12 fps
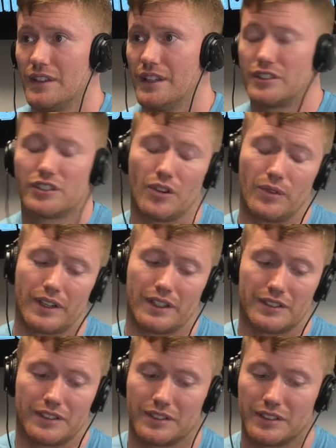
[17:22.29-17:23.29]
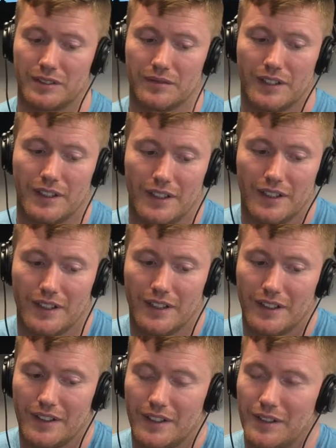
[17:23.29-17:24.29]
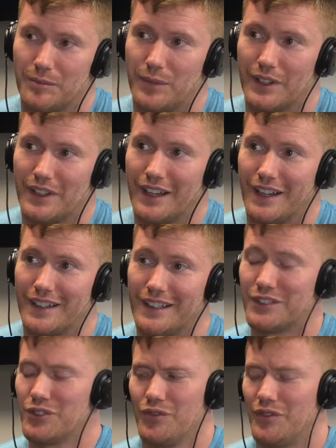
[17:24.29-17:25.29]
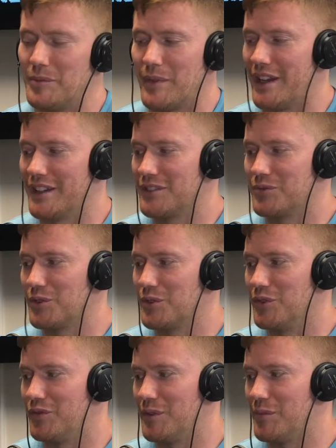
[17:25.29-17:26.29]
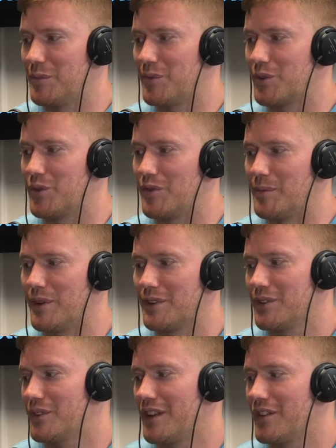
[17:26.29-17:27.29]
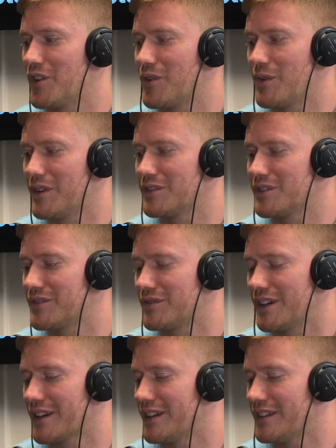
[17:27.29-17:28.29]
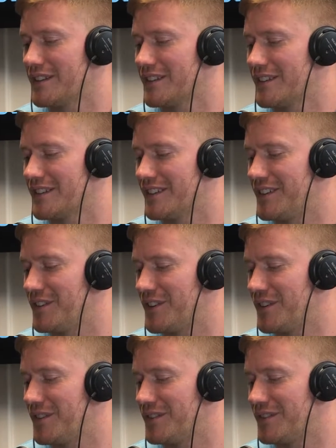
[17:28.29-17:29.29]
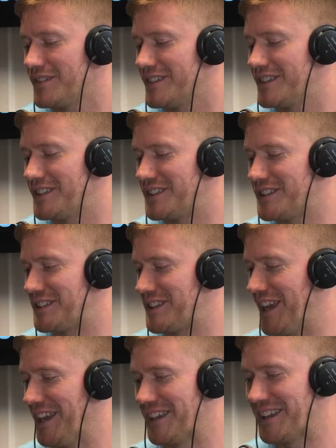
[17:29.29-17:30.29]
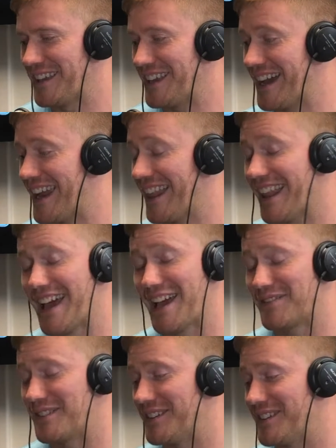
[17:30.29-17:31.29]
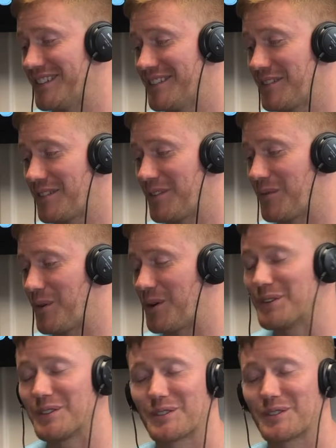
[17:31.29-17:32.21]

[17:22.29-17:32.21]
It's so inconsistent. But yeah, it's goofy, man. It's real goofy. People are goofy. But dude, and you know what? Just fucking, it's just, you got to laugh, dude. The world is